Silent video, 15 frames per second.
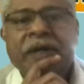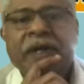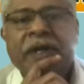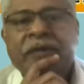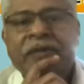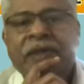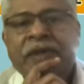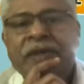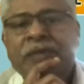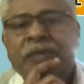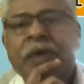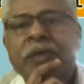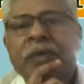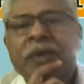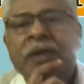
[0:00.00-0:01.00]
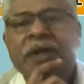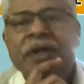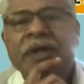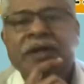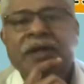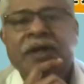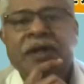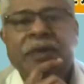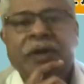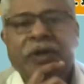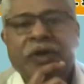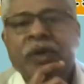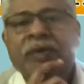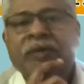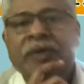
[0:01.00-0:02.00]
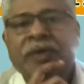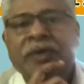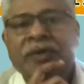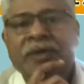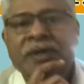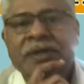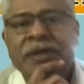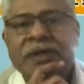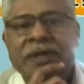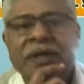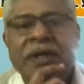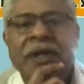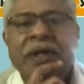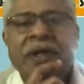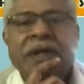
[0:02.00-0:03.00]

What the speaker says: very heavy weights probably increase the tremor during your surgery.